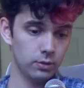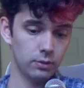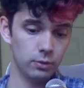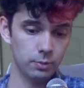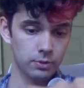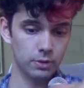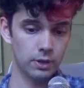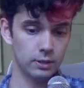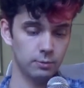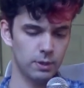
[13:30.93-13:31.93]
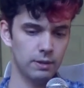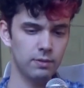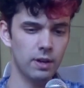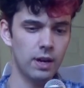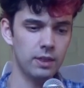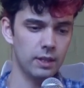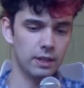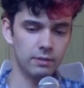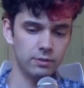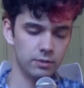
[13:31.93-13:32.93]
super serious, but I think
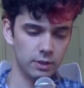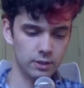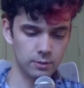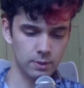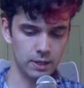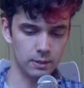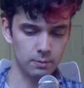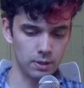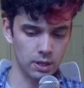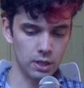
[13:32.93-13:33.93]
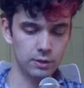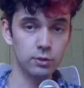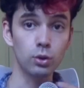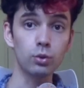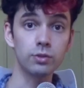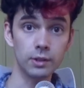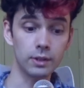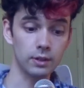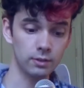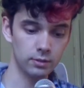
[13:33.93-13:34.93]
I've started to become too
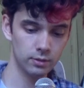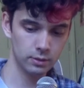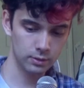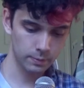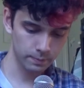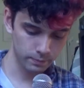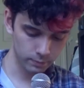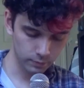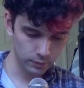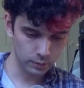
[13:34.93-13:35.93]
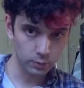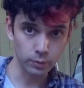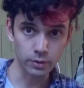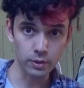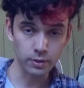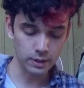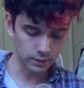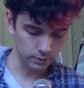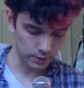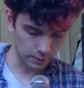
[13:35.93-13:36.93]
serious with the
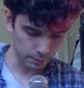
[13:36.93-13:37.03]
things that I'm